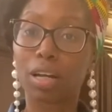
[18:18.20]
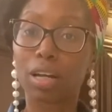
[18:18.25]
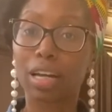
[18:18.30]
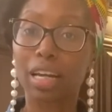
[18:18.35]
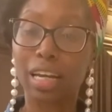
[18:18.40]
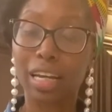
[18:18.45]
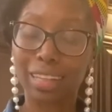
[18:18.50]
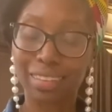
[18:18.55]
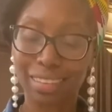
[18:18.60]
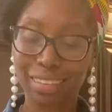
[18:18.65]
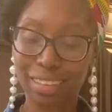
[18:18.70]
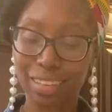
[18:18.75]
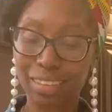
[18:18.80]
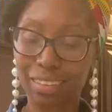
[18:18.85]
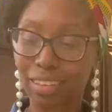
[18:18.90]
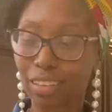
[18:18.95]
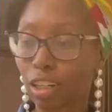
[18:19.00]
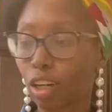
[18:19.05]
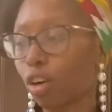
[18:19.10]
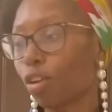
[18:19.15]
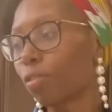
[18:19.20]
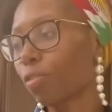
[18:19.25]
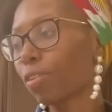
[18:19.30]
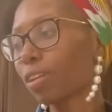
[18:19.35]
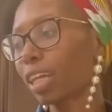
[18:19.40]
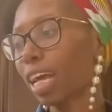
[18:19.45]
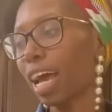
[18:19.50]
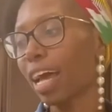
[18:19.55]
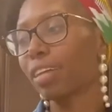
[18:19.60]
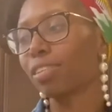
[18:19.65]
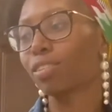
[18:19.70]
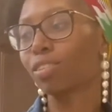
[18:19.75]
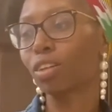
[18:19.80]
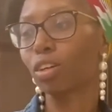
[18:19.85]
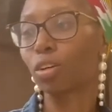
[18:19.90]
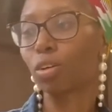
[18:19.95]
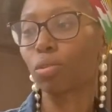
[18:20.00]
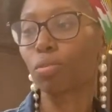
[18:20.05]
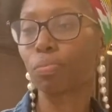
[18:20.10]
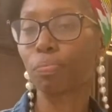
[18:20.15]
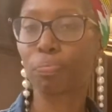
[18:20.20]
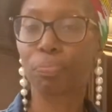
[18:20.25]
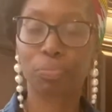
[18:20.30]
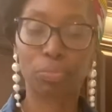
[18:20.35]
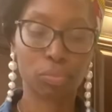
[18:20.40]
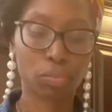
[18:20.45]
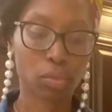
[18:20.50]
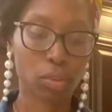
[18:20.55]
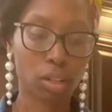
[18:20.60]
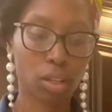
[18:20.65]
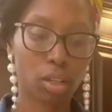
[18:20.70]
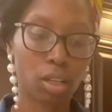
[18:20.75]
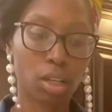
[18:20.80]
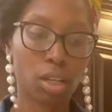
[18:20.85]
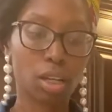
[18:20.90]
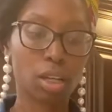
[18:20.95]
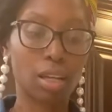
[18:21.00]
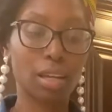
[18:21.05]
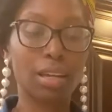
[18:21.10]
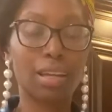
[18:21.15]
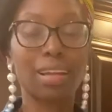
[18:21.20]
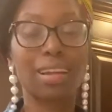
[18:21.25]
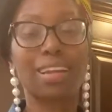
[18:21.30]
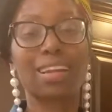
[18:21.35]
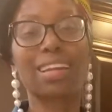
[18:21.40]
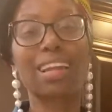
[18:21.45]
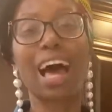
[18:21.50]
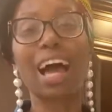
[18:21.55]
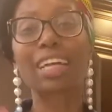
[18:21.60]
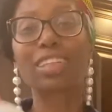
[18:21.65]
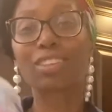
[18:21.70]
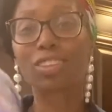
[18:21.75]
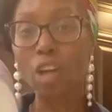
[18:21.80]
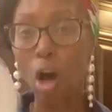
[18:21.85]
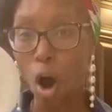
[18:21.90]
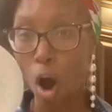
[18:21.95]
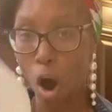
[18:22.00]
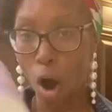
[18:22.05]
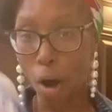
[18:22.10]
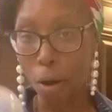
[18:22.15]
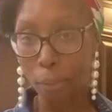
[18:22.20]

it's good to go for that. So Lysol,